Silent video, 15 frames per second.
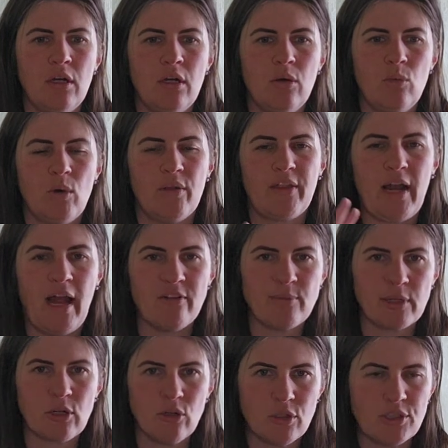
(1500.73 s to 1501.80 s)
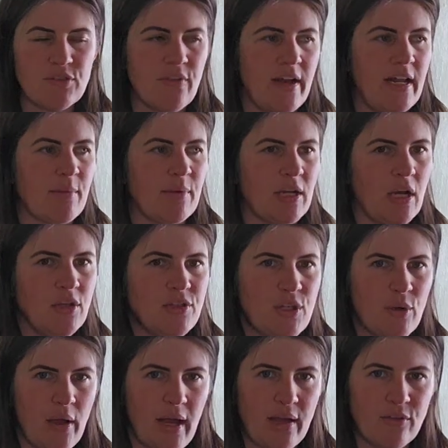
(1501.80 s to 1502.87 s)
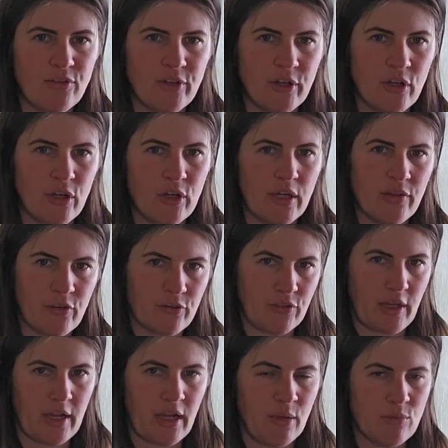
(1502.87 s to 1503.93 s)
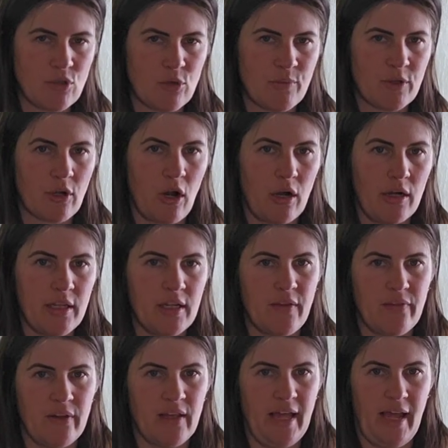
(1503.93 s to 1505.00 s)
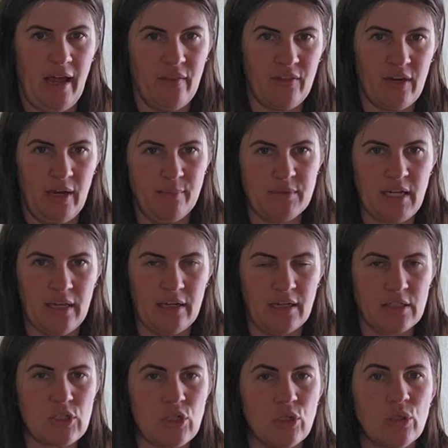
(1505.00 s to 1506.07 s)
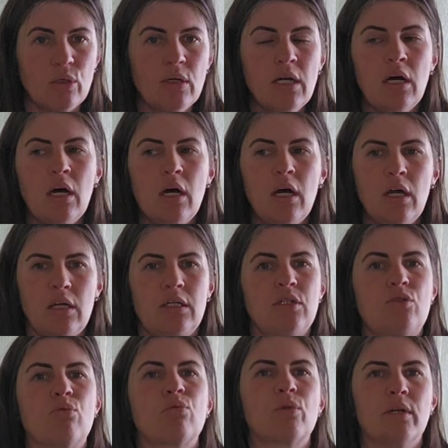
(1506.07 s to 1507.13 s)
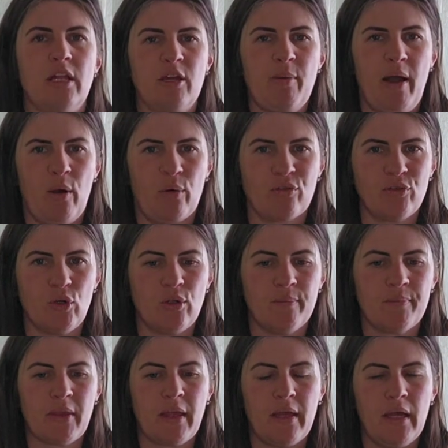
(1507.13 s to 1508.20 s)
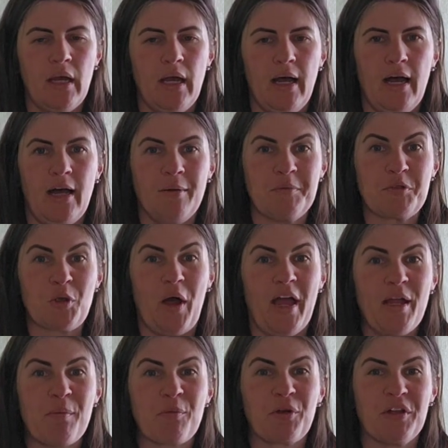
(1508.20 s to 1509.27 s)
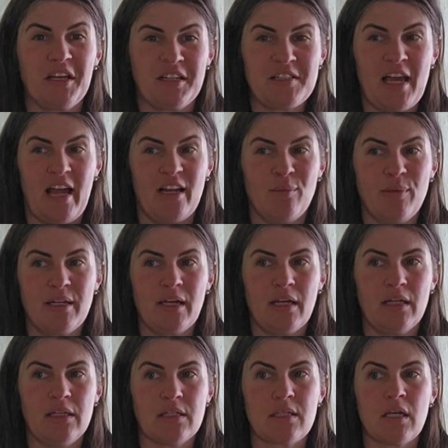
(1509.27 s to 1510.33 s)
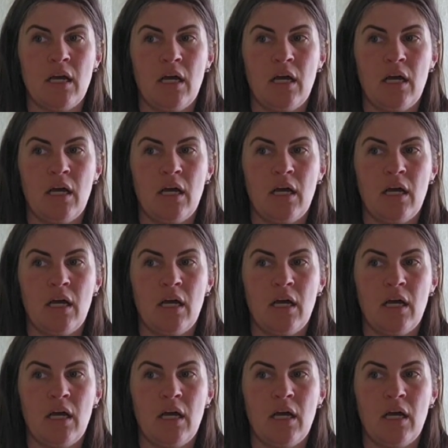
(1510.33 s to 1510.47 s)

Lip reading: well, that I've been cultivating, but also I feel that comes from the garden and the land that I'm tending to, is really powerful. So I am really excited because